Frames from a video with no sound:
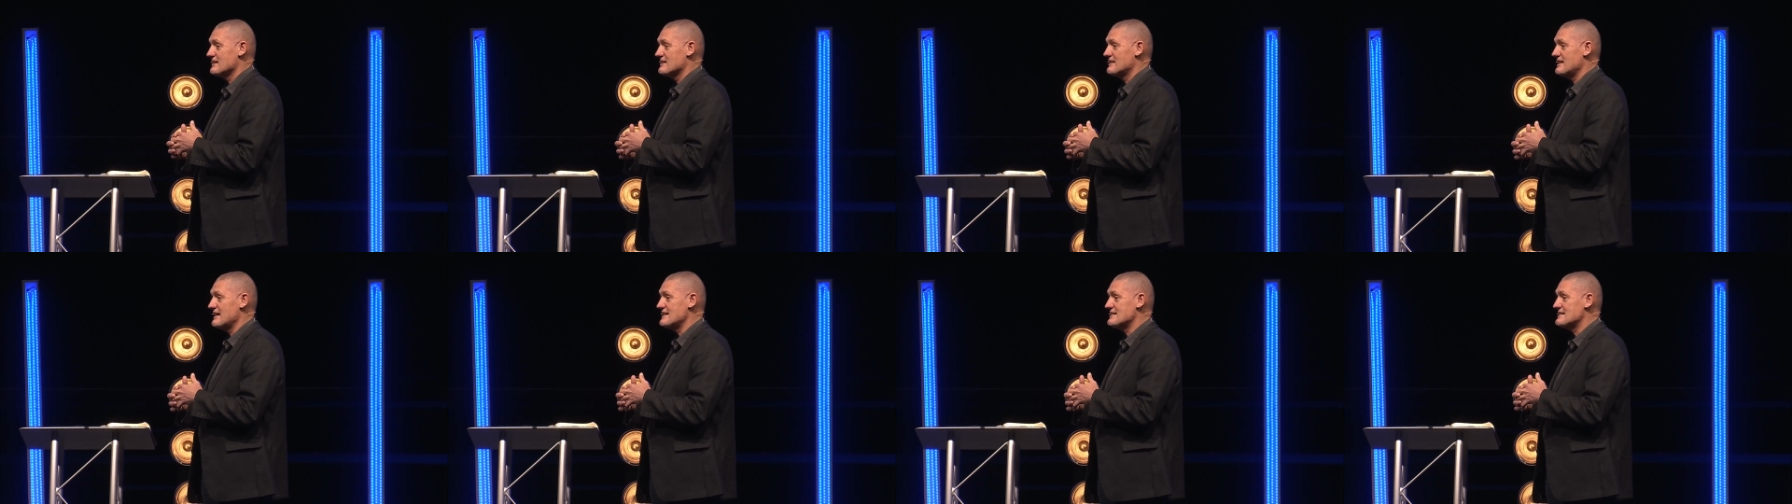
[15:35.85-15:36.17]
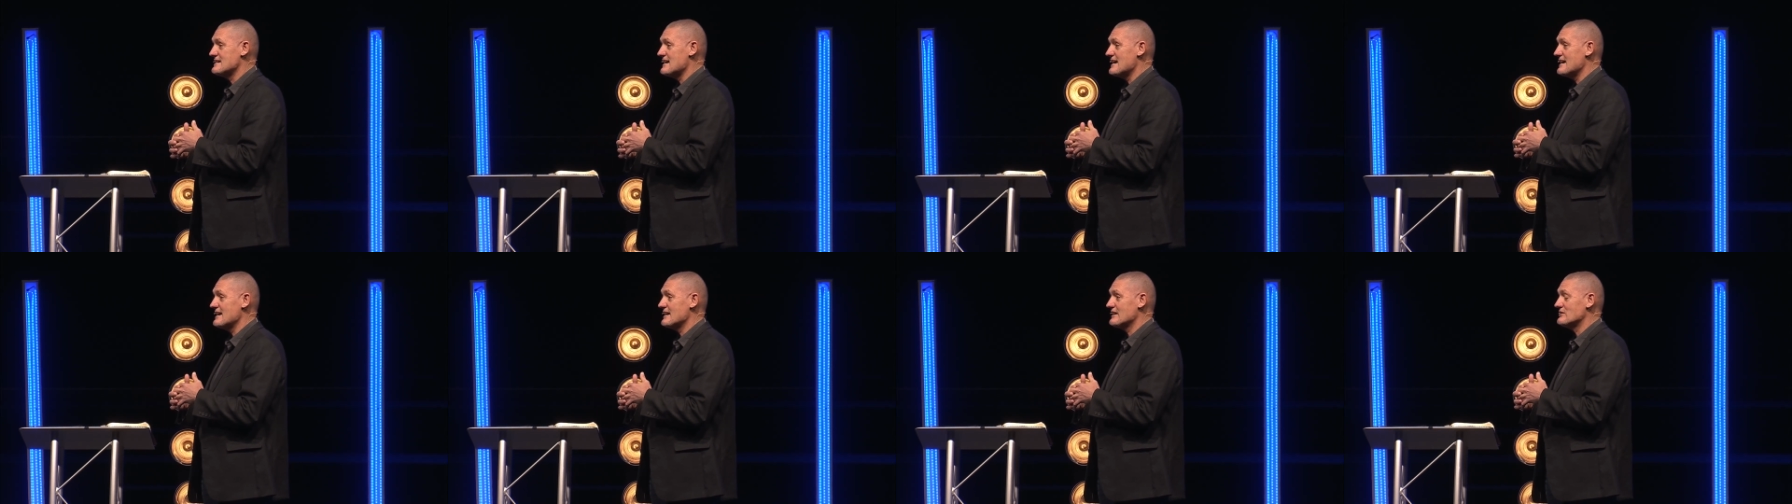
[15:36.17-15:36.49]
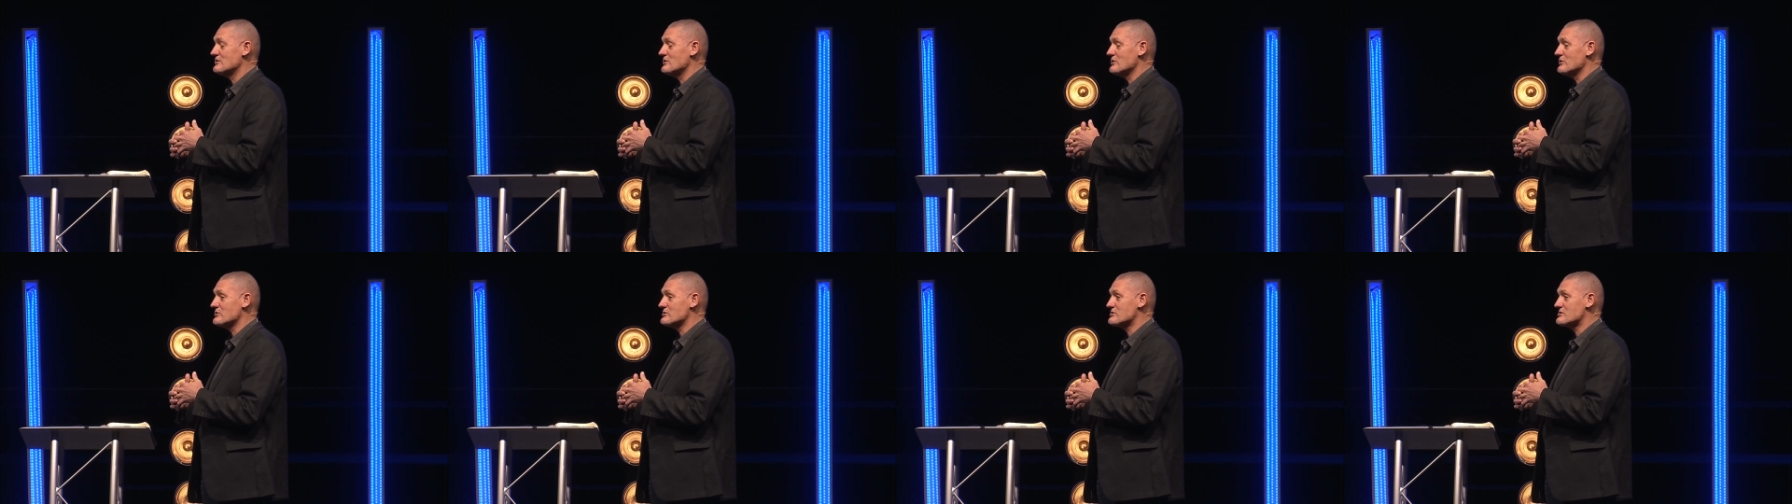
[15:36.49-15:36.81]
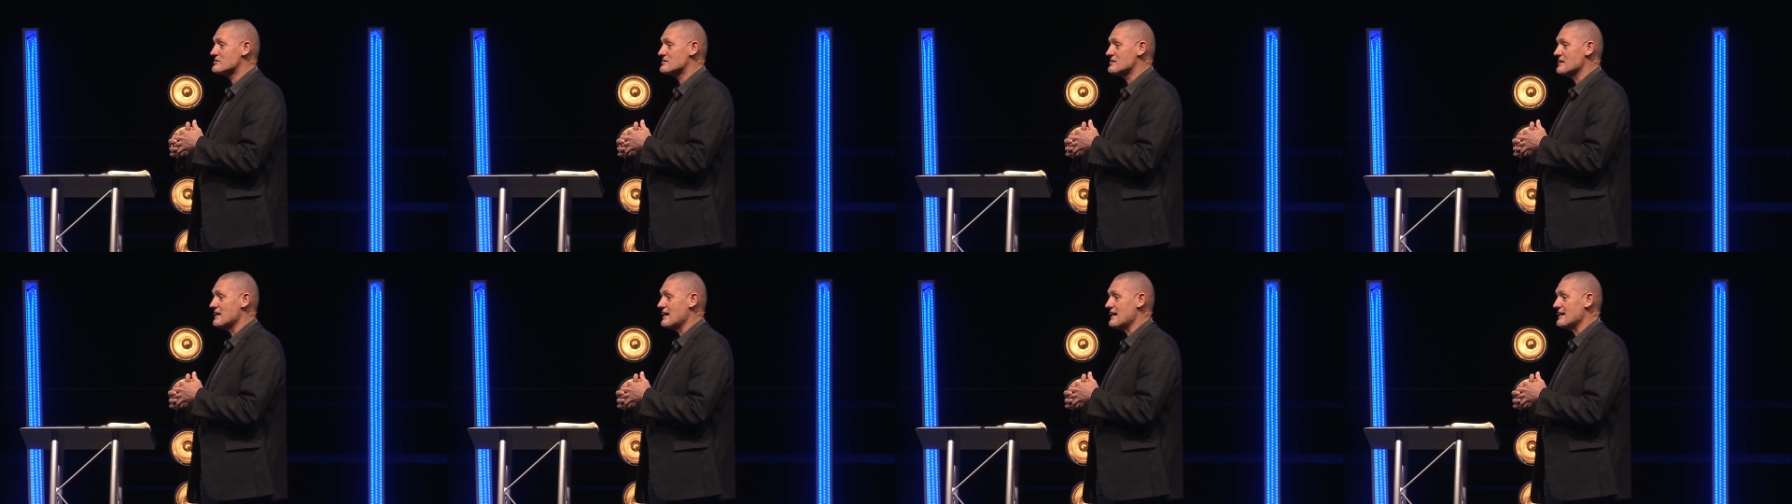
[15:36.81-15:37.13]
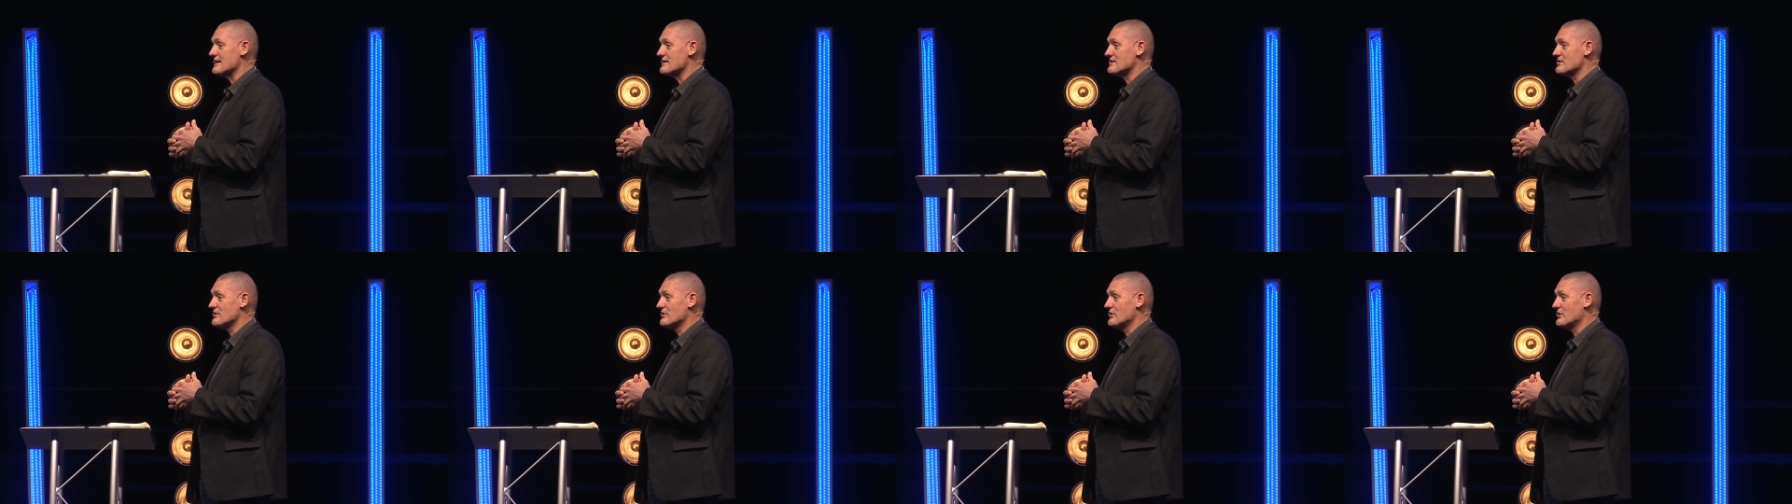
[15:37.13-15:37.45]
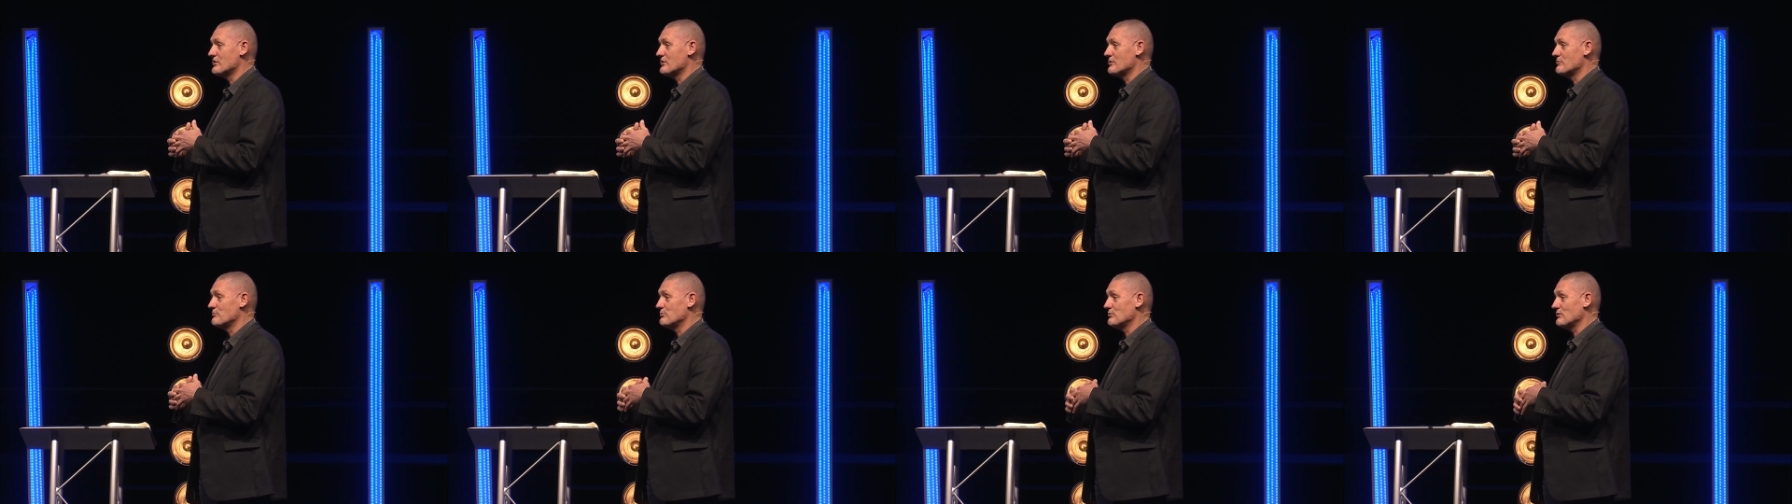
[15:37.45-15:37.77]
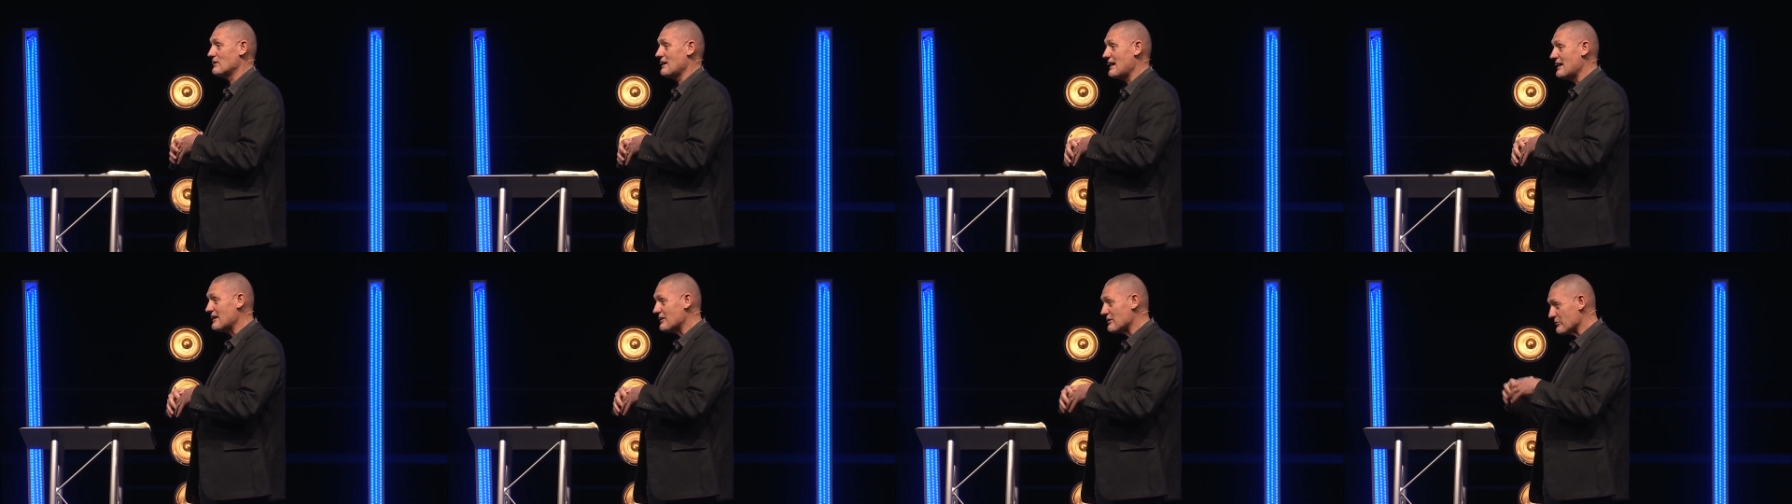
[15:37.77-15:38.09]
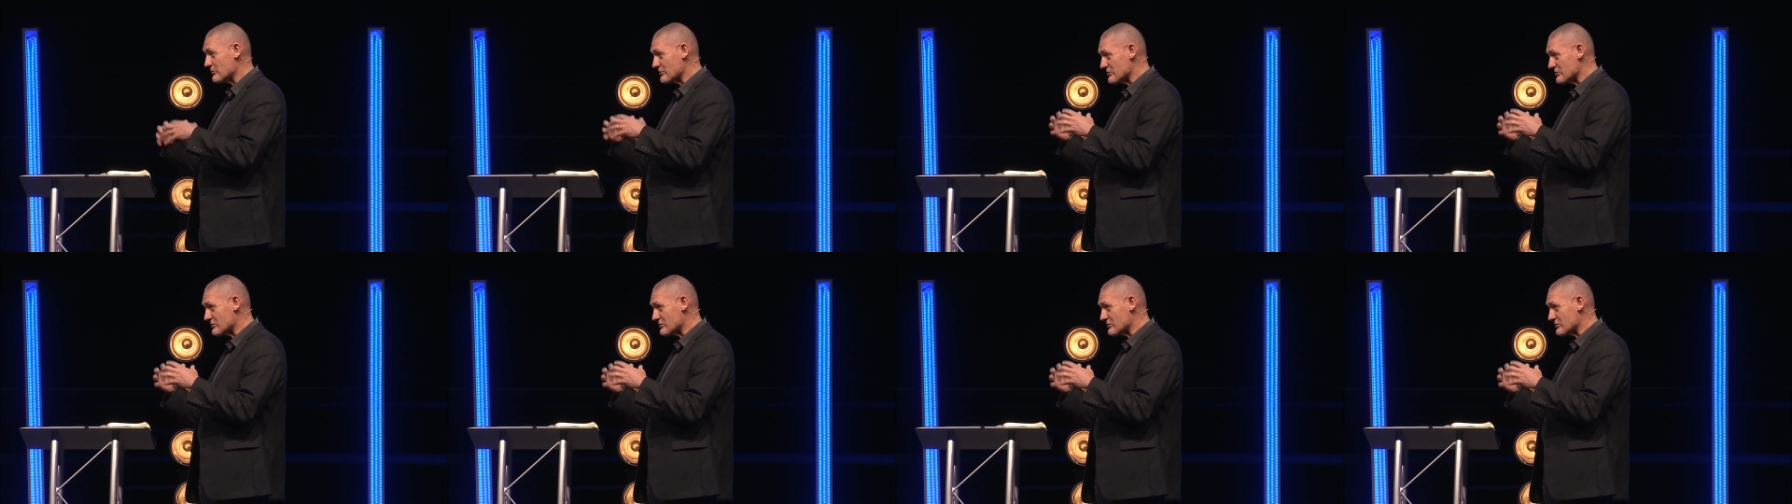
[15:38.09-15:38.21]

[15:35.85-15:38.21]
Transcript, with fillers: They diagnosed that her bladder